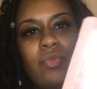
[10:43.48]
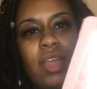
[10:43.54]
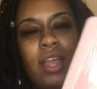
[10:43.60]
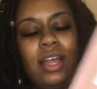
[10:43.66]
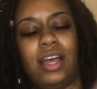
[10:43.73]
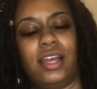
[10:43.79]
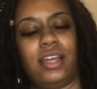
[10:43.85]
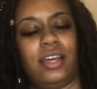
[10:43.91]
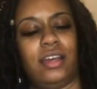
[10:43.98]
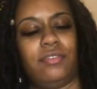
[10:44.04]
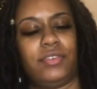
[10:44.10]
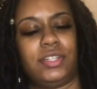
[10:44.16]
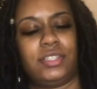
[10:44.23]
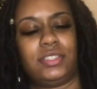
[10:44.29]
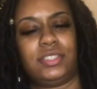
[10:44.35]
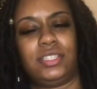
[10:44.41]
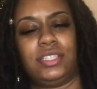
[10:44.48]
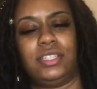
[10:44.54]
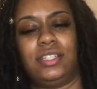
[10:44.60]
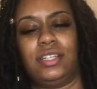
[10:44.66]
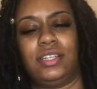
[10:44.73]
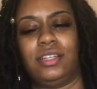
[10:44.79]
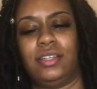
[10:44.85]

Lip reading: a cover to